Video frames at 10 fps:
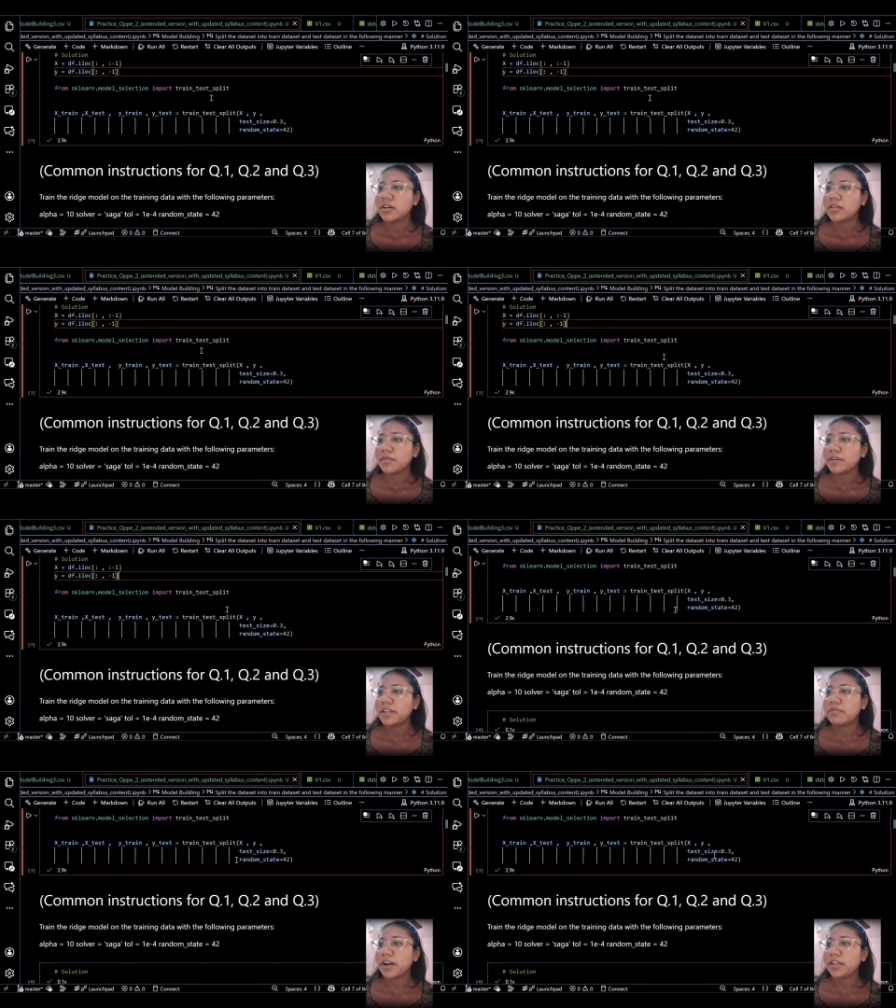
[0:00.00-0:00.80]
We
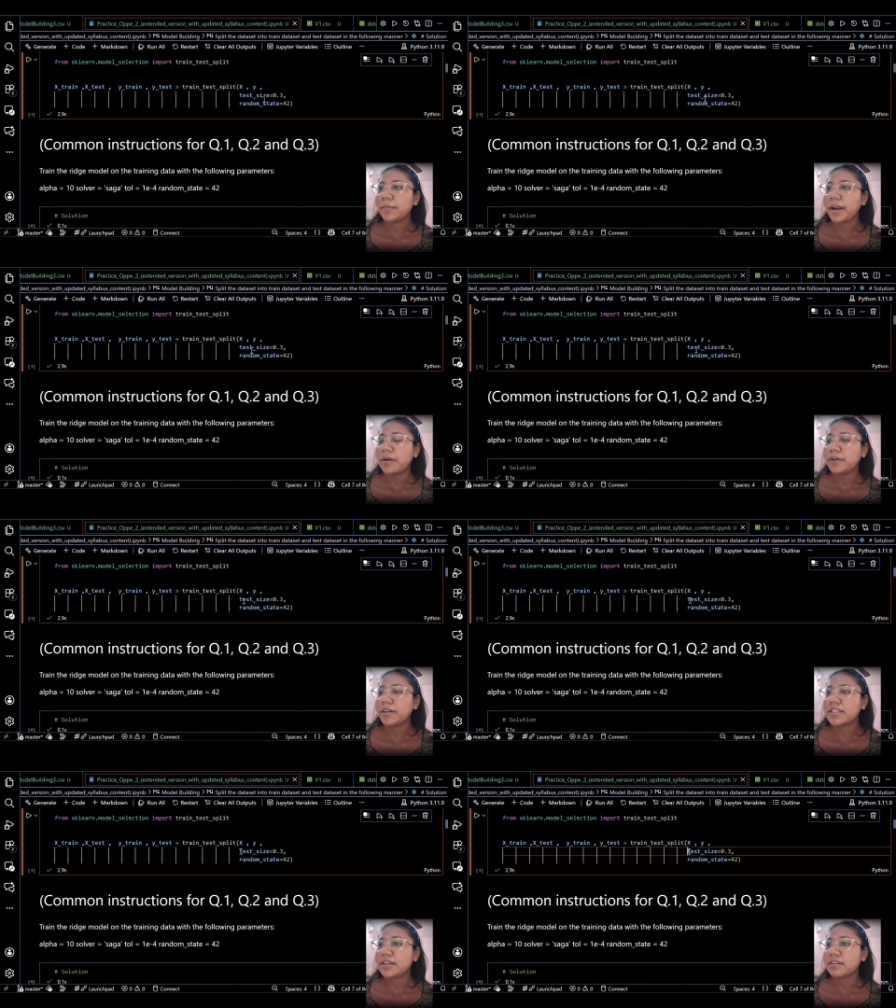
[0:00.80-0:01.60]
defined the parameter
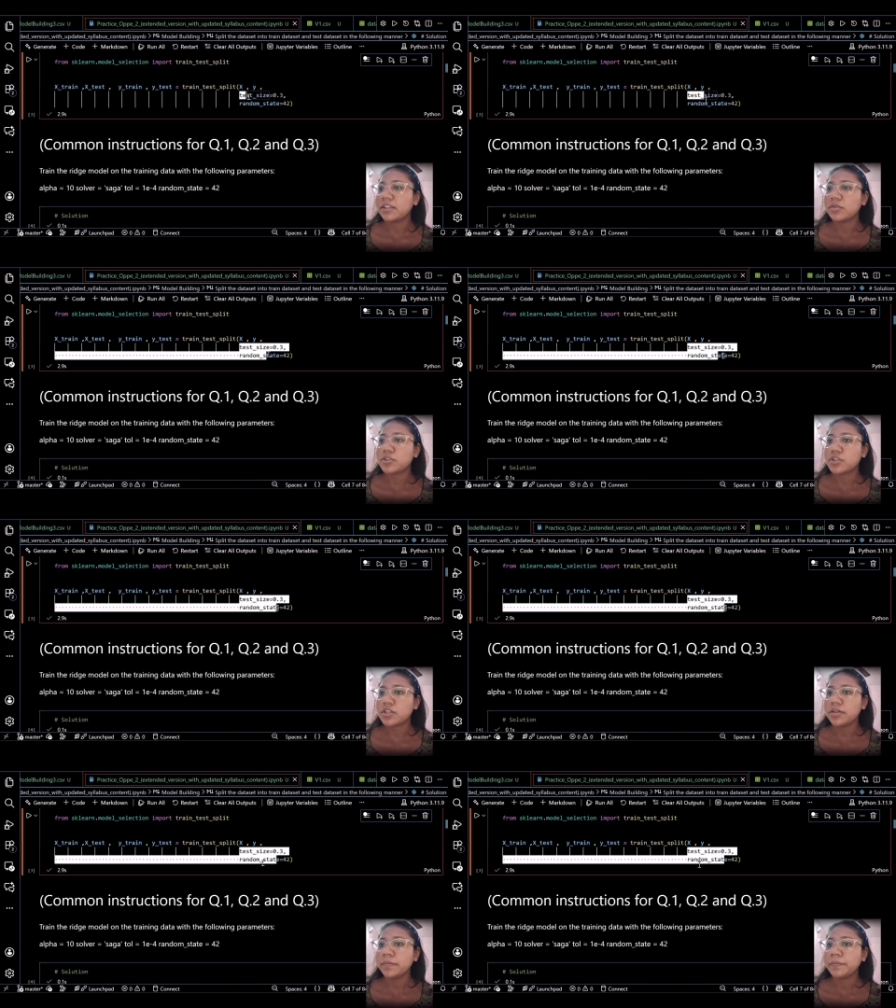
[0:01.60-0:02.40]
as given in the
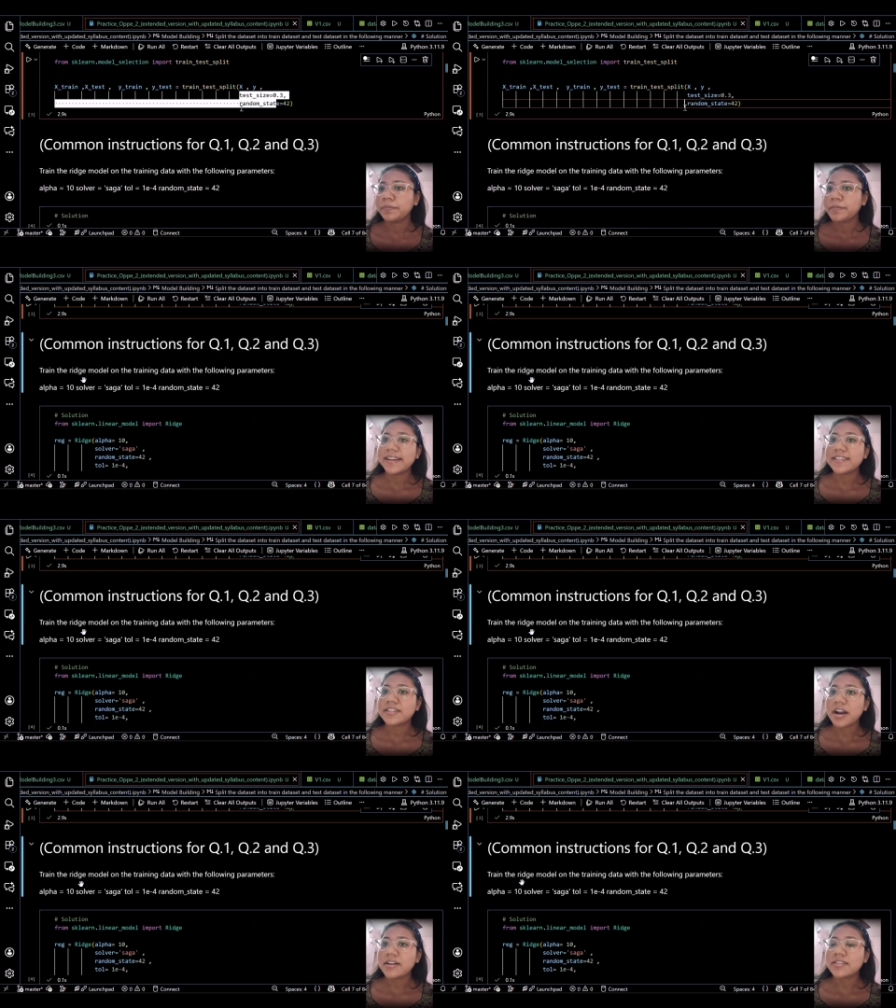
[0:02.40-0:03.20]
question.
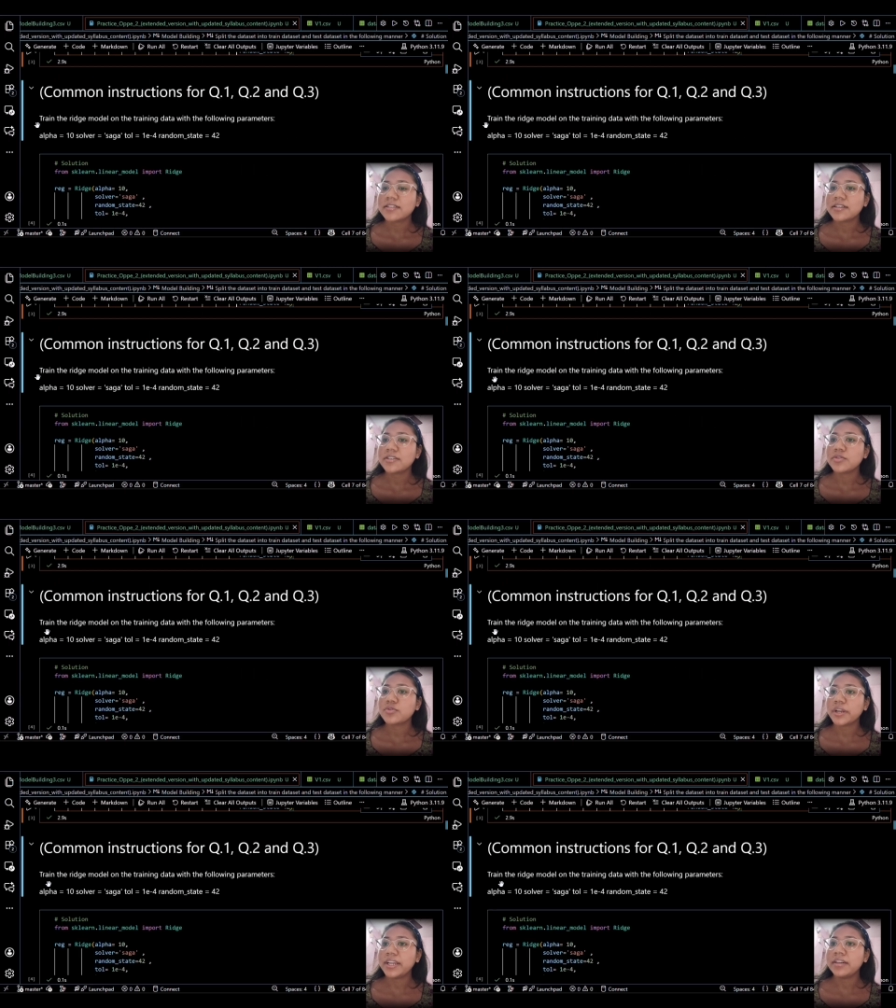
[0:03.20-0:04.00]
Next task is to
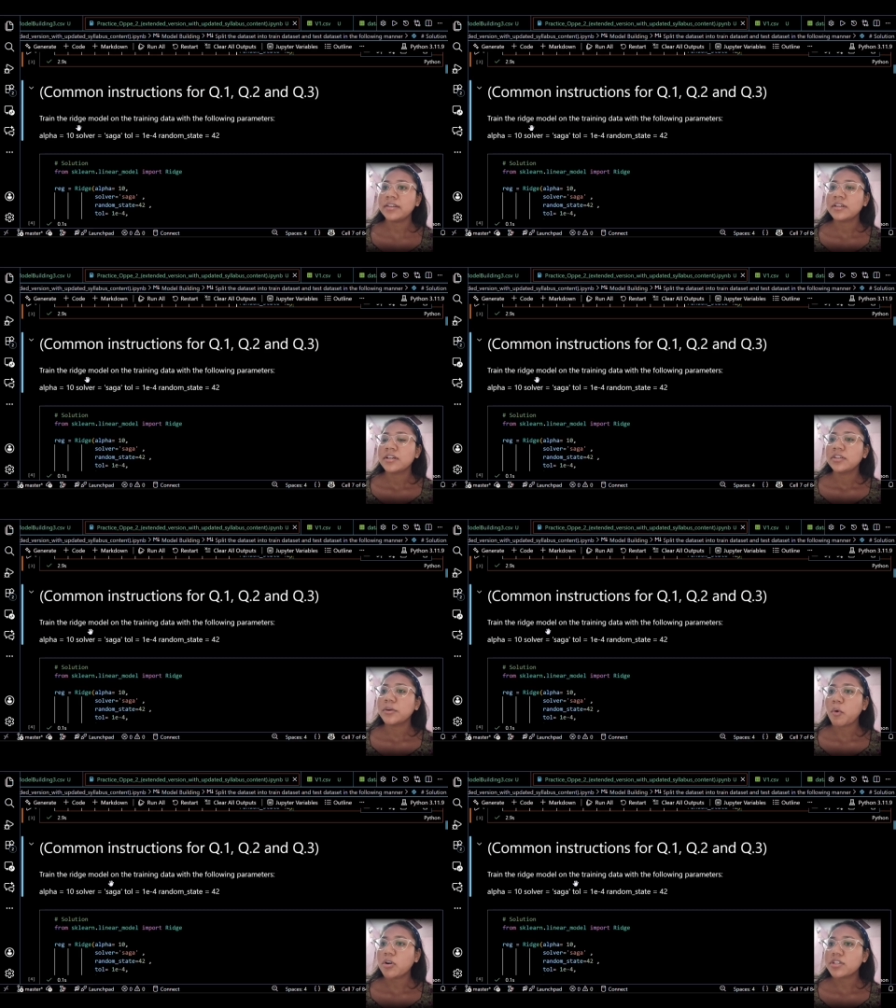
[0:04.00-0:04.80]
train
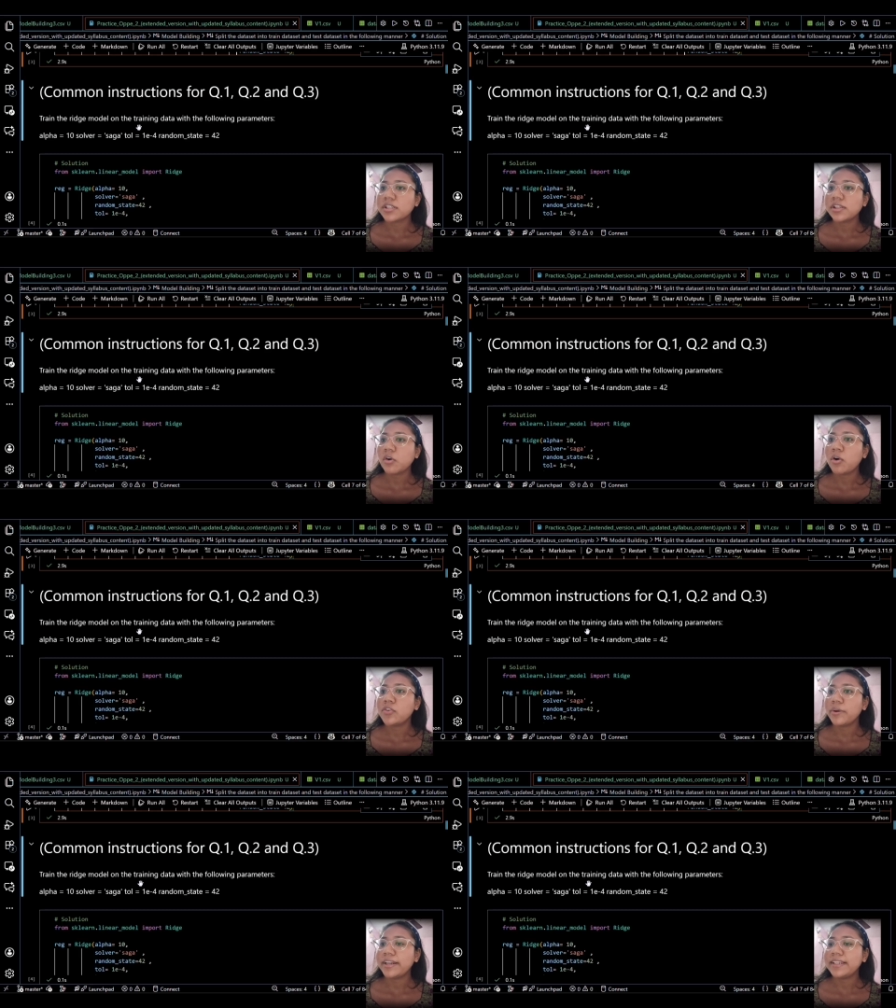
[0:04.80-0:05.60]
the model on
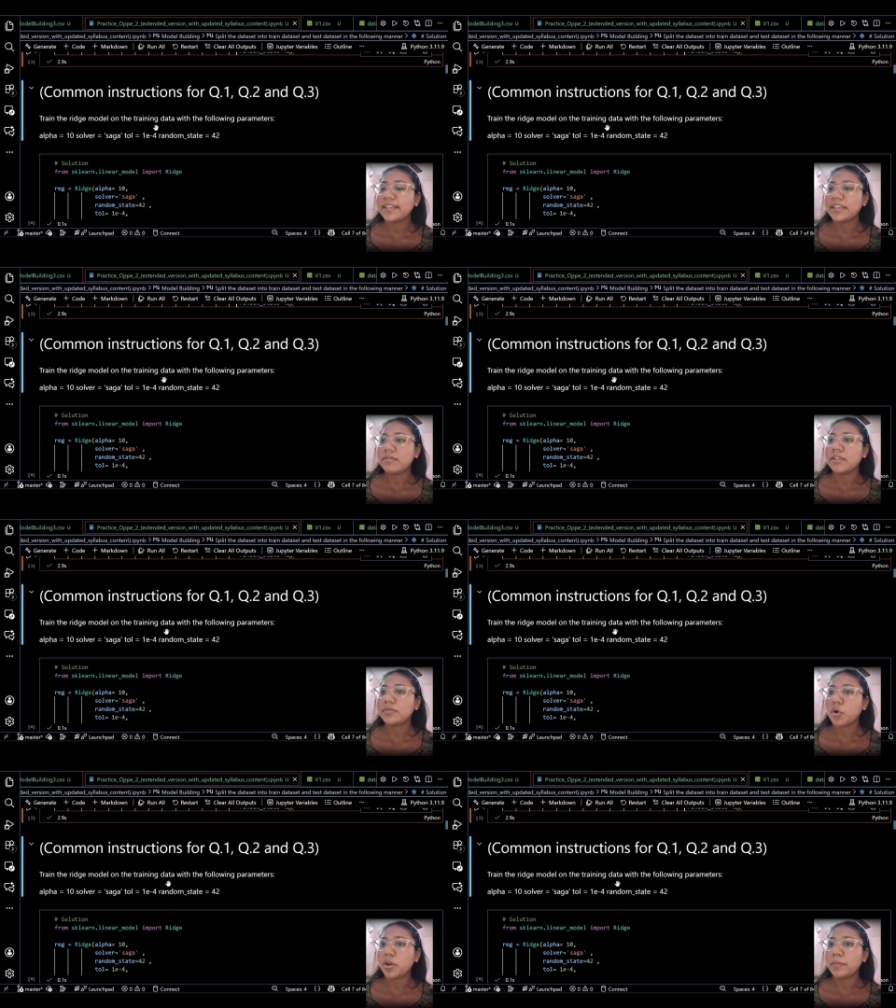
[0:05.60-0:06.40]
training data with the
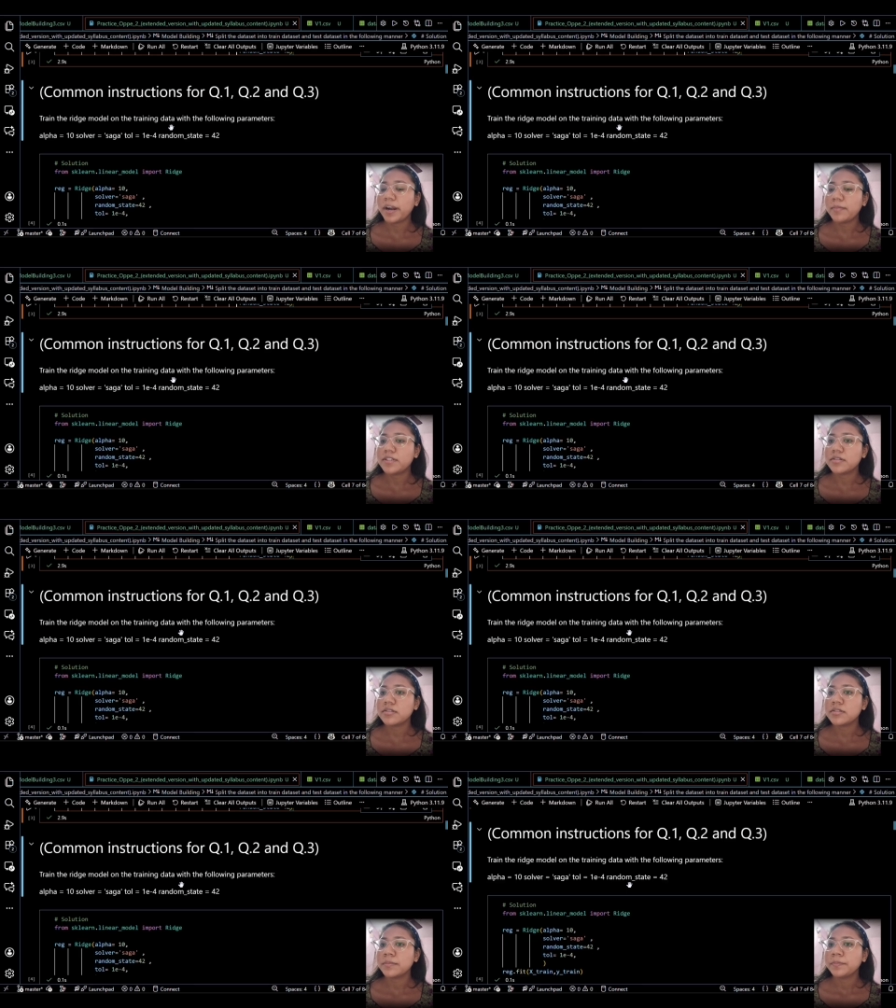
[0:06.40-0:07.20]
following parameters.